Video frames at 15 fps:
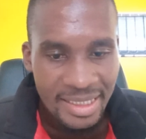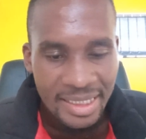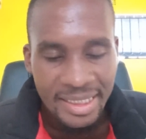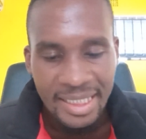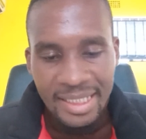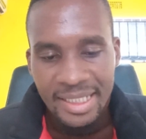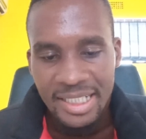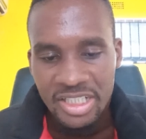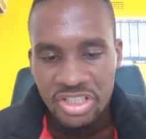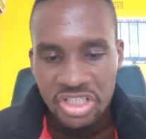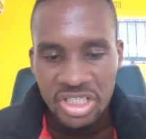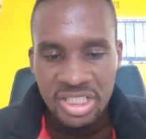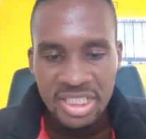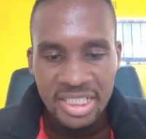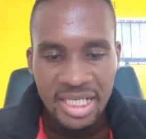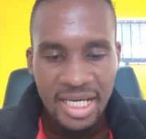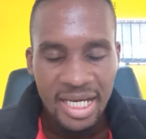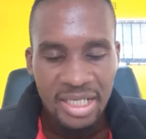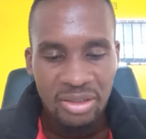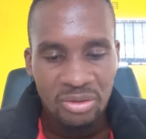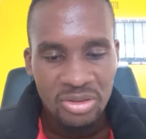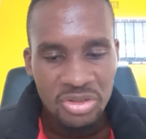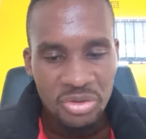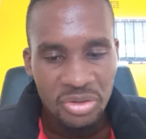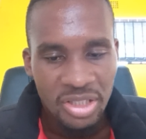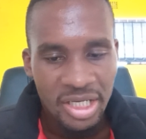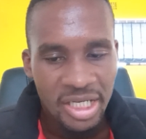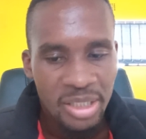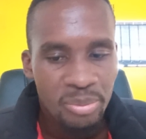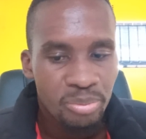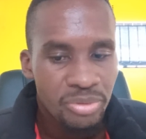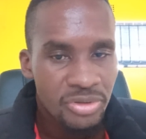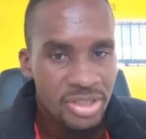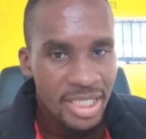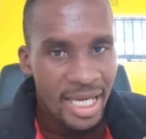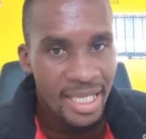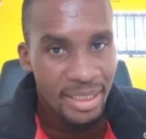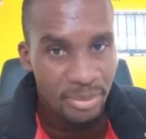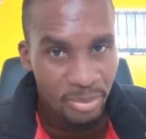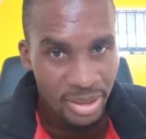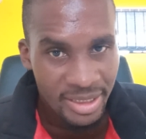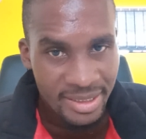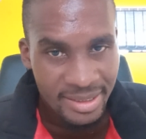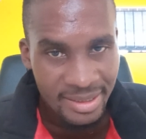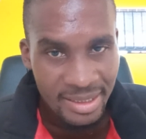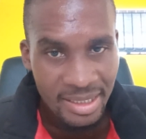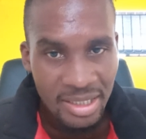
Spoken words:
the legend, and also the input elements.